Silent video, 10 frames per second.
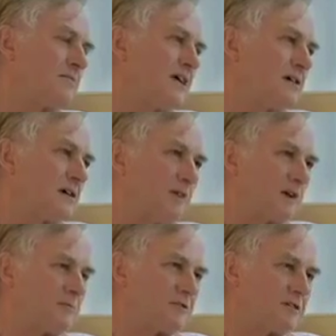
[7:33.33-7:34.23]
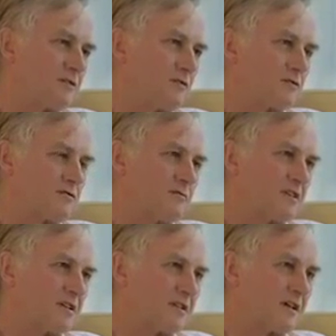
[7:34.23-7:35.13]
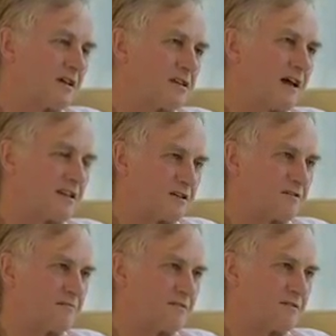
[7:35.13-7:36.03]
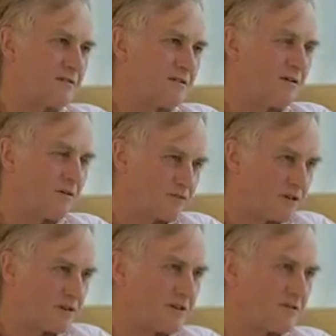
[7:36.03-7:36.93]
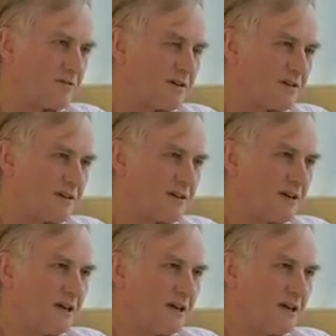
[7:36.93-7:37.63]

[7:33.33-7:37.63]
Ten Commandments in courtrooms and things, that's consciousness raising.